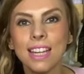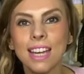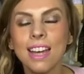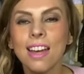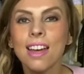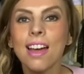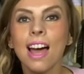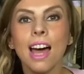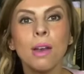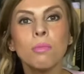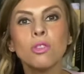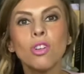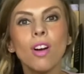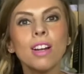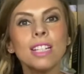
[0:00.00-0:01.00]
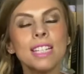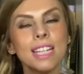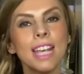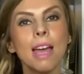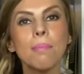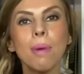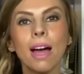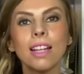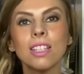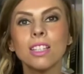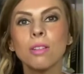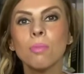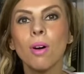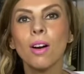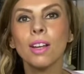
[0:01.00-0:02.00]
And I'm trying to get back to
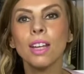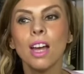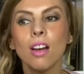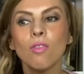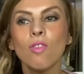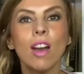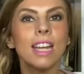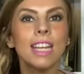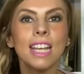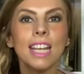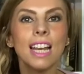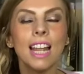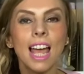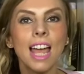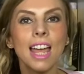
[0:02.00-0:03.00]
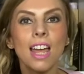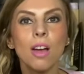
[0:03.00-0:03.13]
my regular